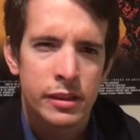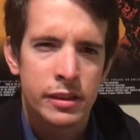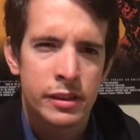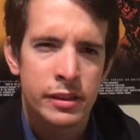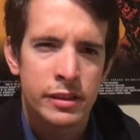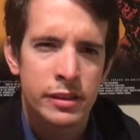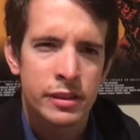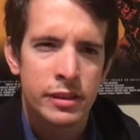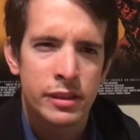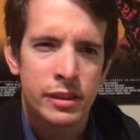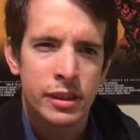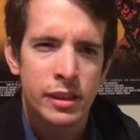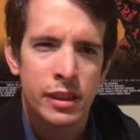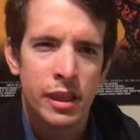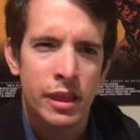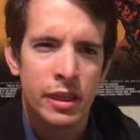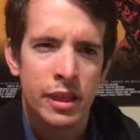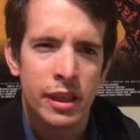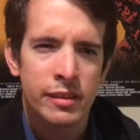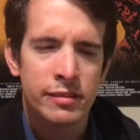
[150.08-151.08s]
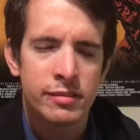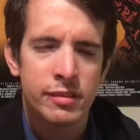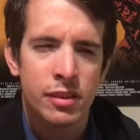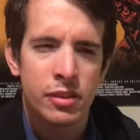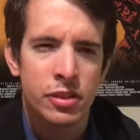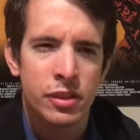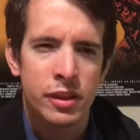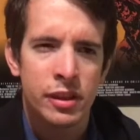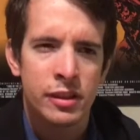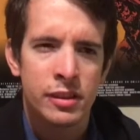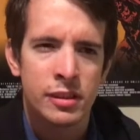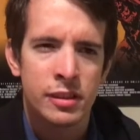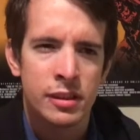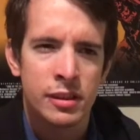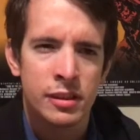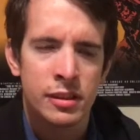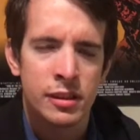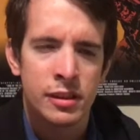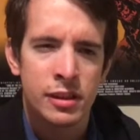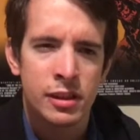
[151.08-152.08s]
Like that's the thing.
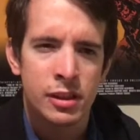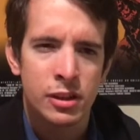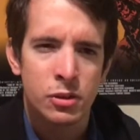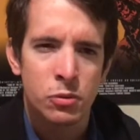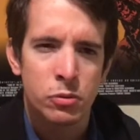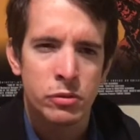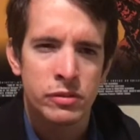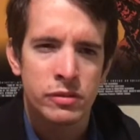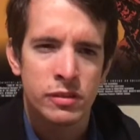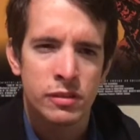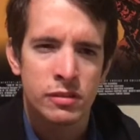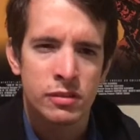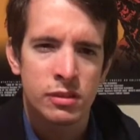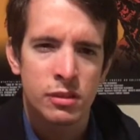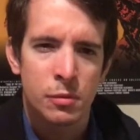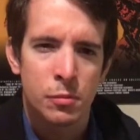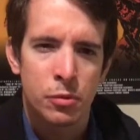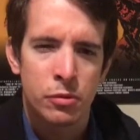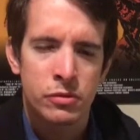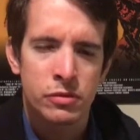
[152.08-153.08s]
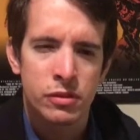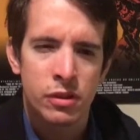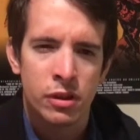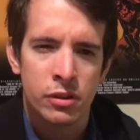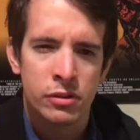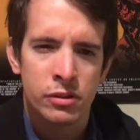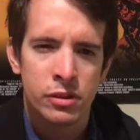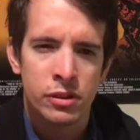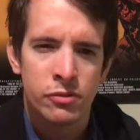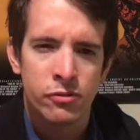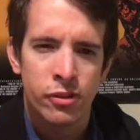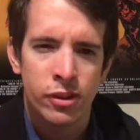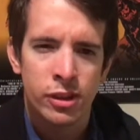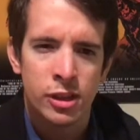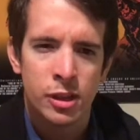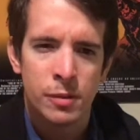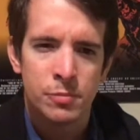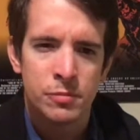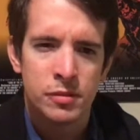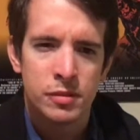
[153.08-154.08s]
The killer was just the most
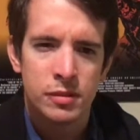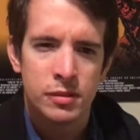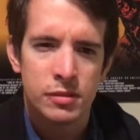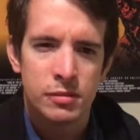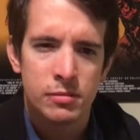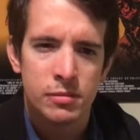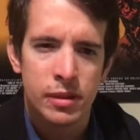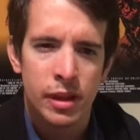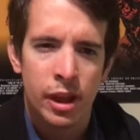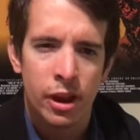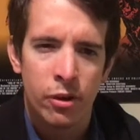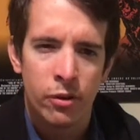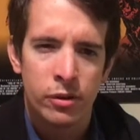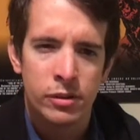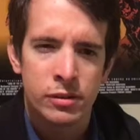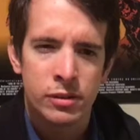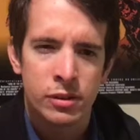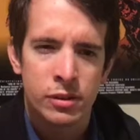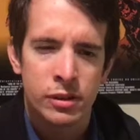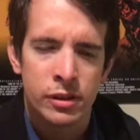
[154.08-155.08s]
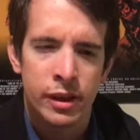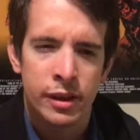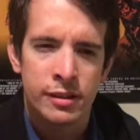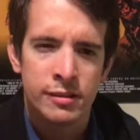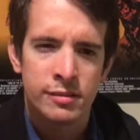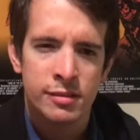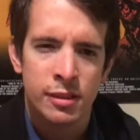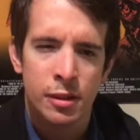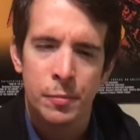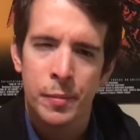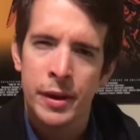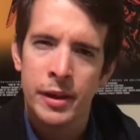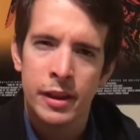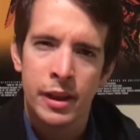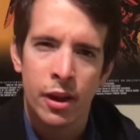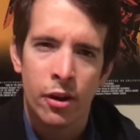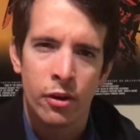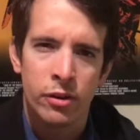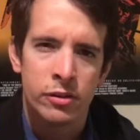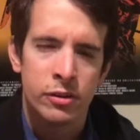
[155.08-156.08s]
underdeveloped character next to the main
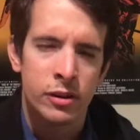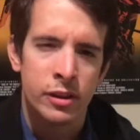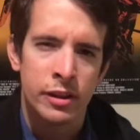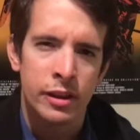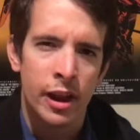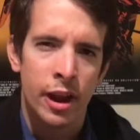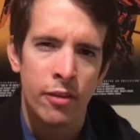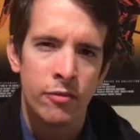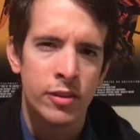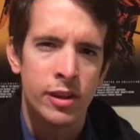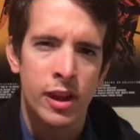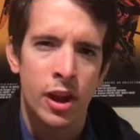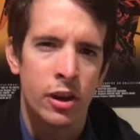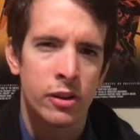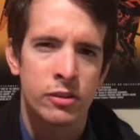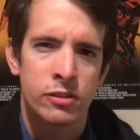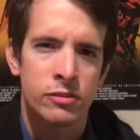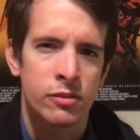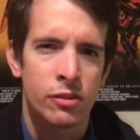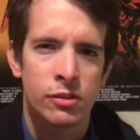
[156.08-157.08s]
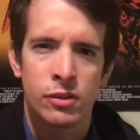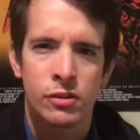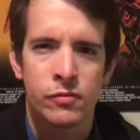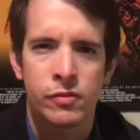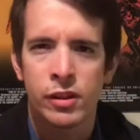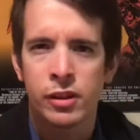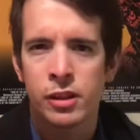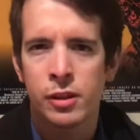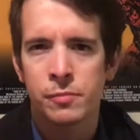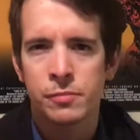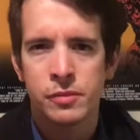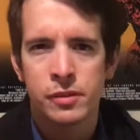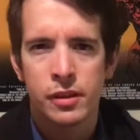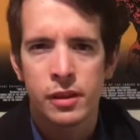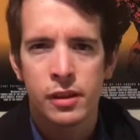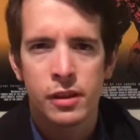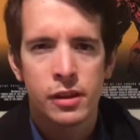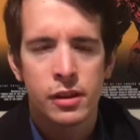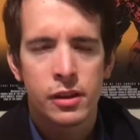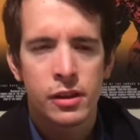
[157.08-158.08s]
character. Like every character is underdeveloped.
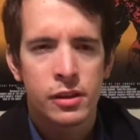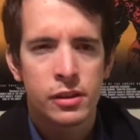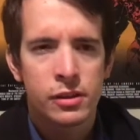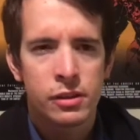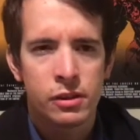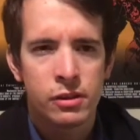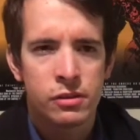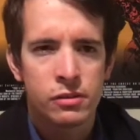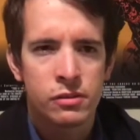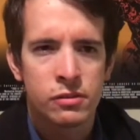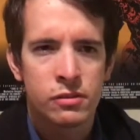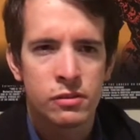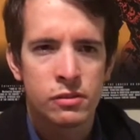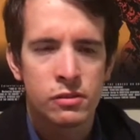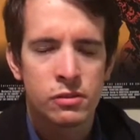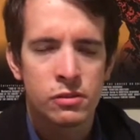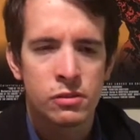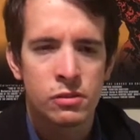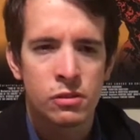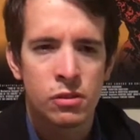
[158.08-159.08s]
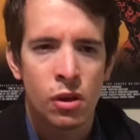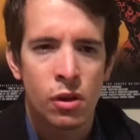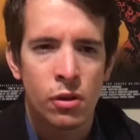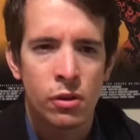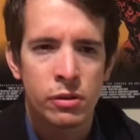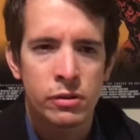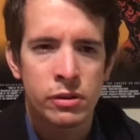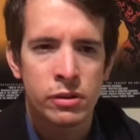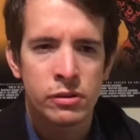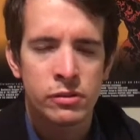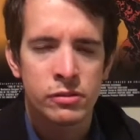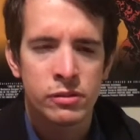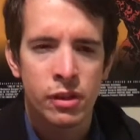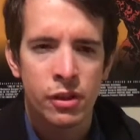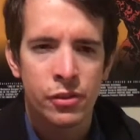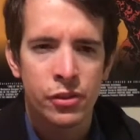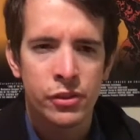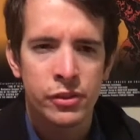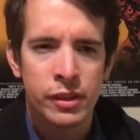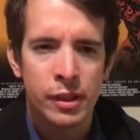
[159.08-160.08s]
There's
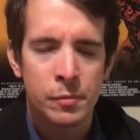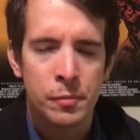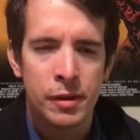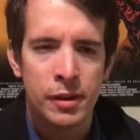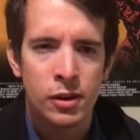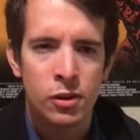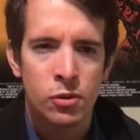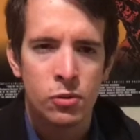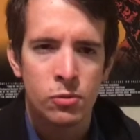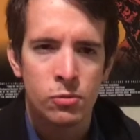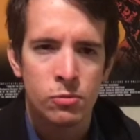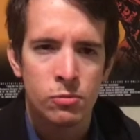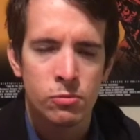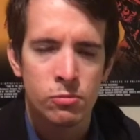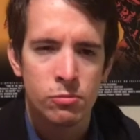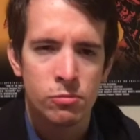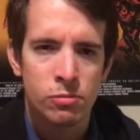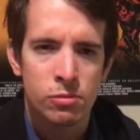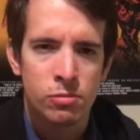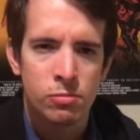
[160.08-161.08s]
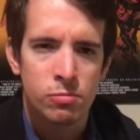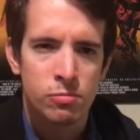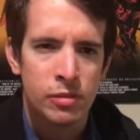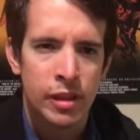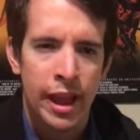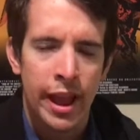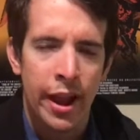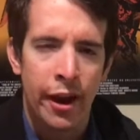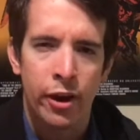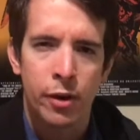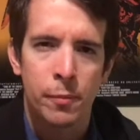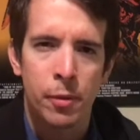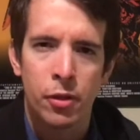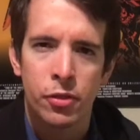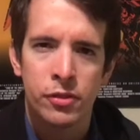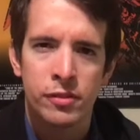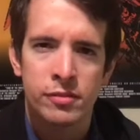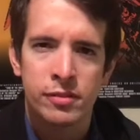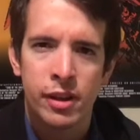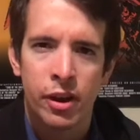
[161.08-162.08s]
nothing that made you care about
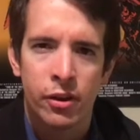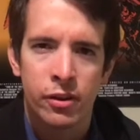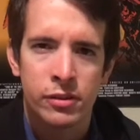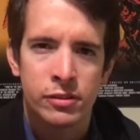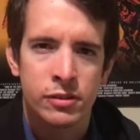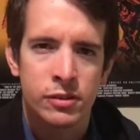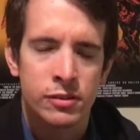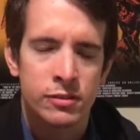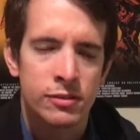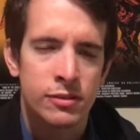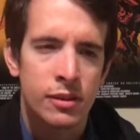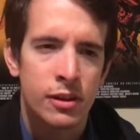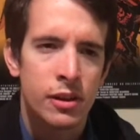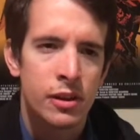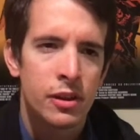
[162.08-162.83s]
these characters.